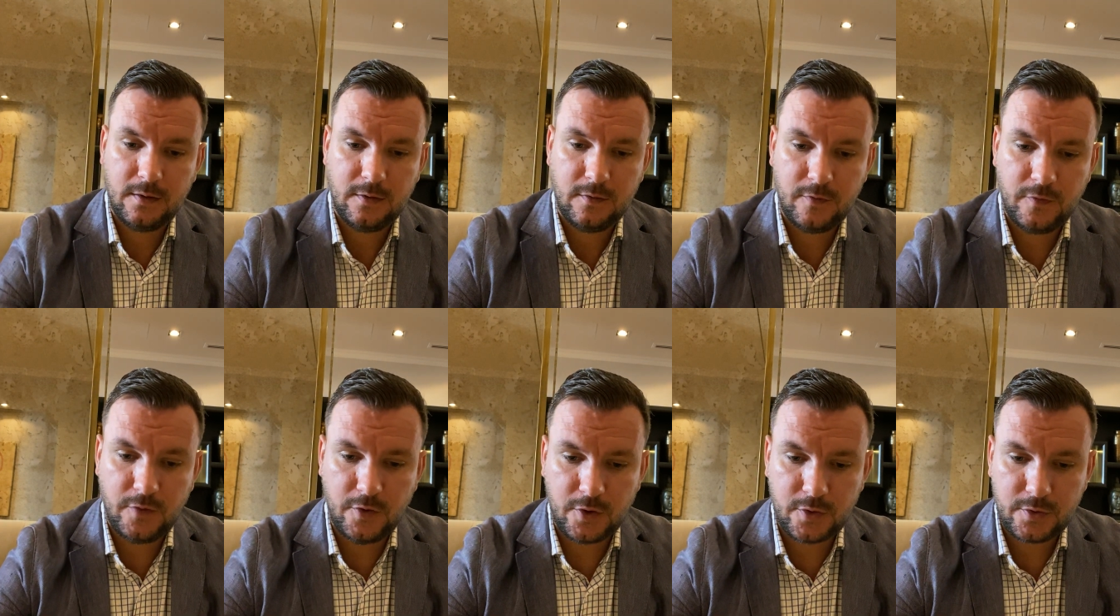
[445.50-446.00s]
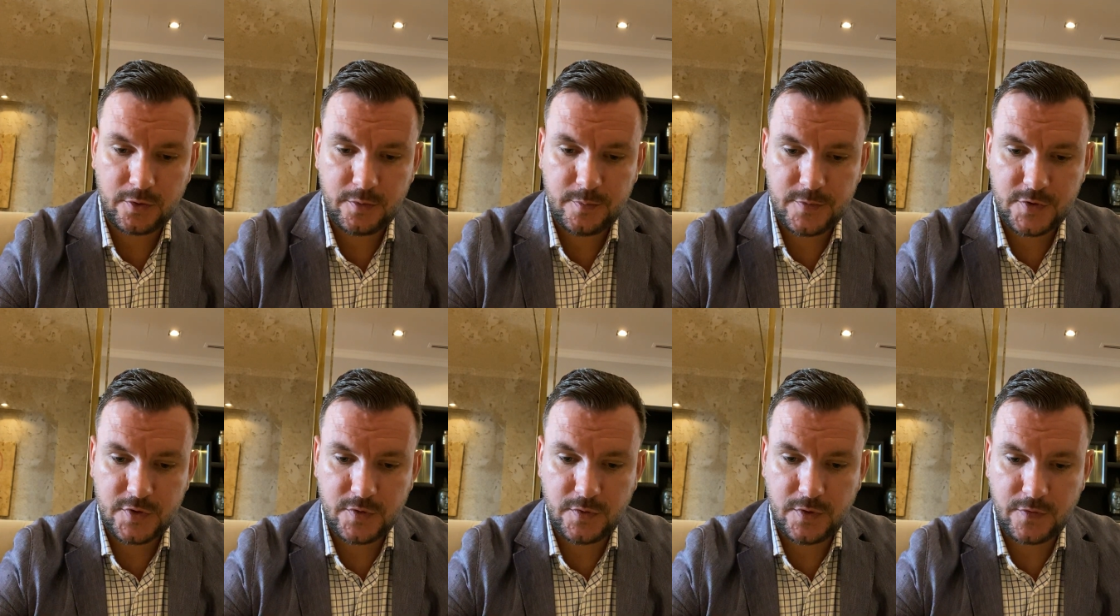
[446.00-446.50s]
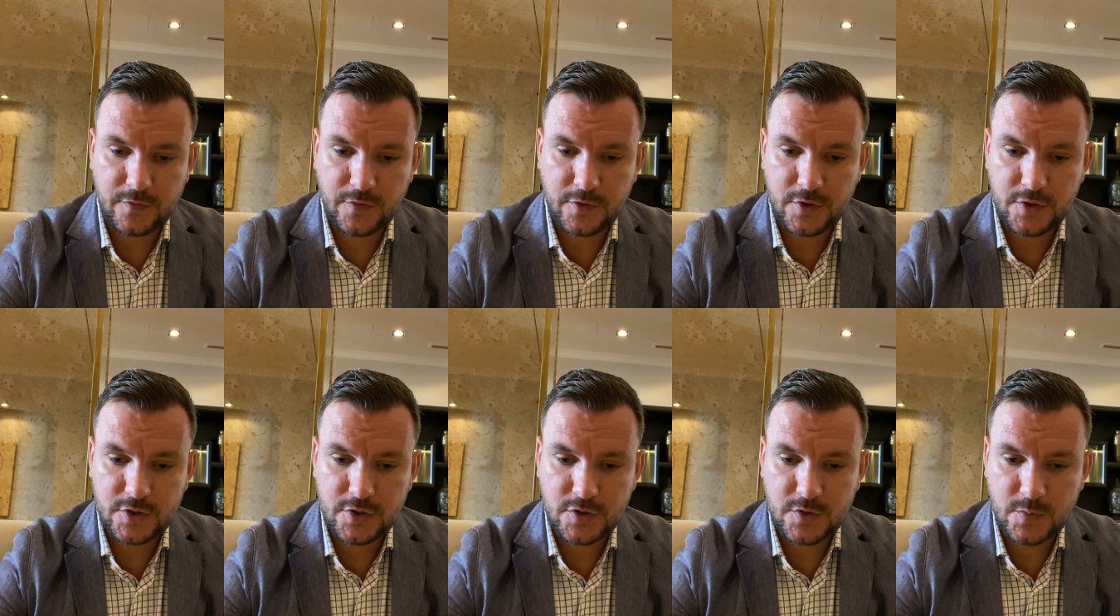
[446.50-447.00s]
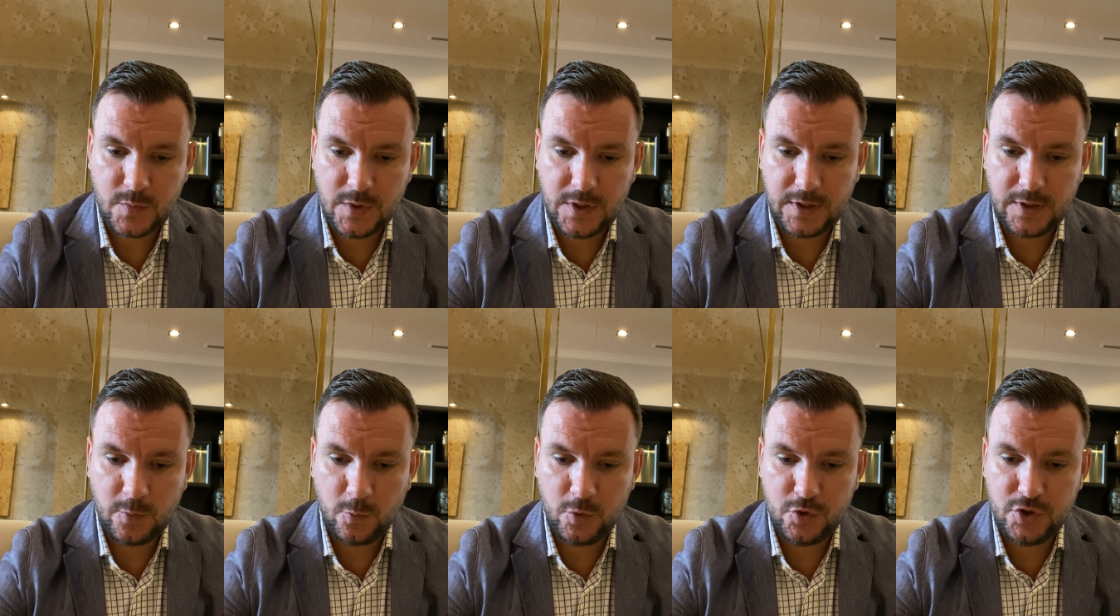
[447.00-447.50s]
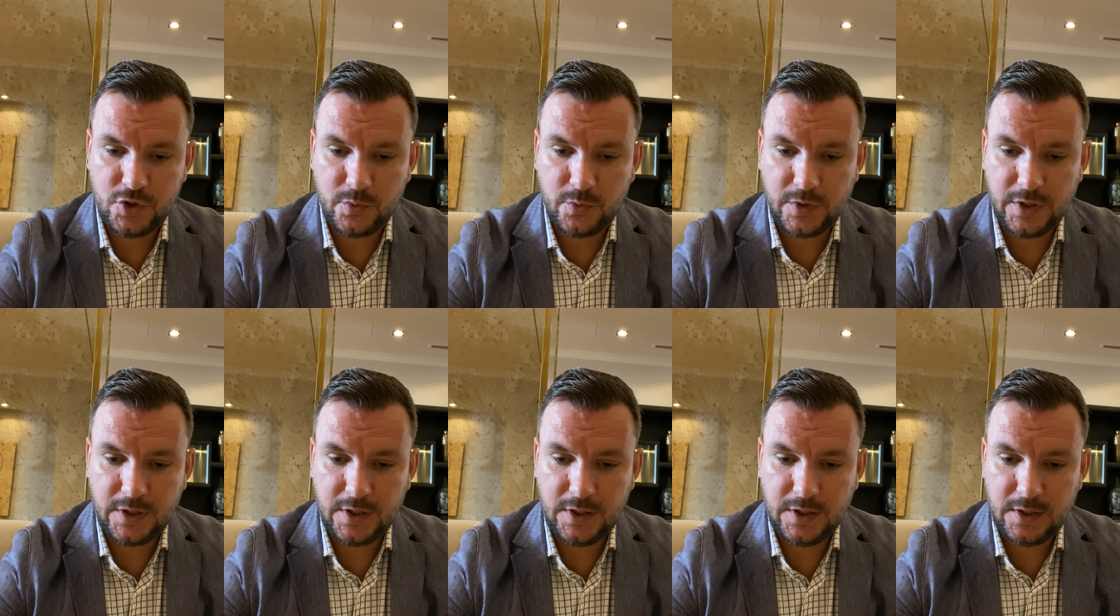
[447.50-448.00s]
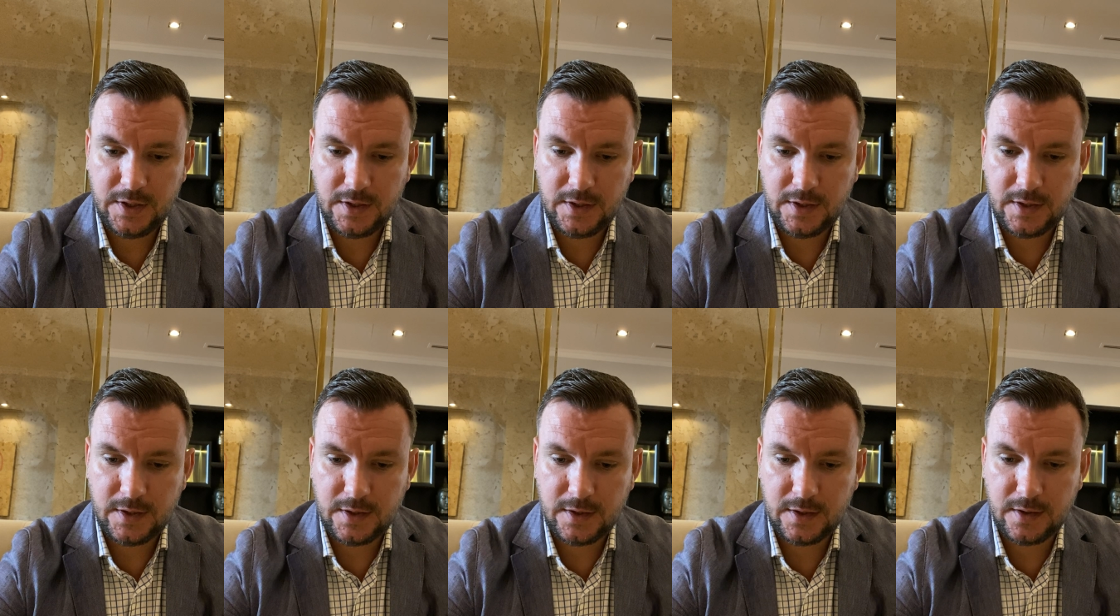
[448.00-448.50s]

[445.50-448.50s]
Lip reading: forum. So the first one: would you really,